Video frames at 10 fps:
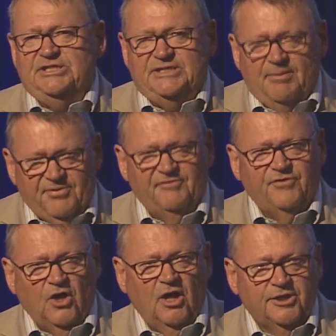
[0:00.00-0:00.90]
depth of
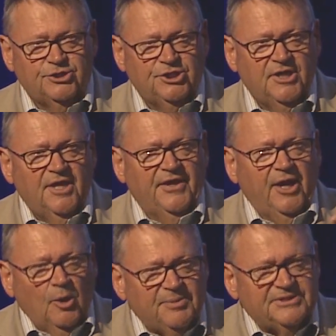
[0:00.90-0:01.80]
knowledge that
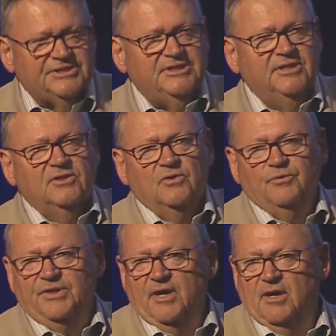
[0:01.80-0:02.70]
help us deal
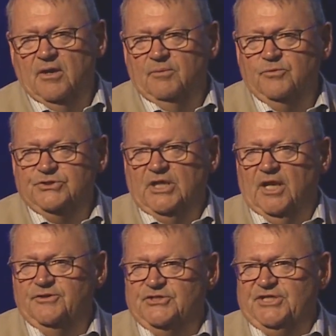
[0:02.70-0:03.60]
with our musical
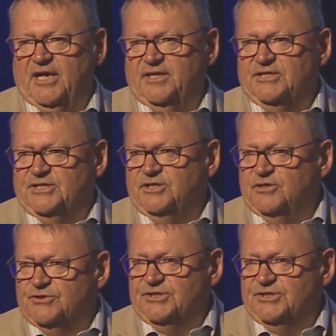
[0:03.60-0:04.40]
understandings in years to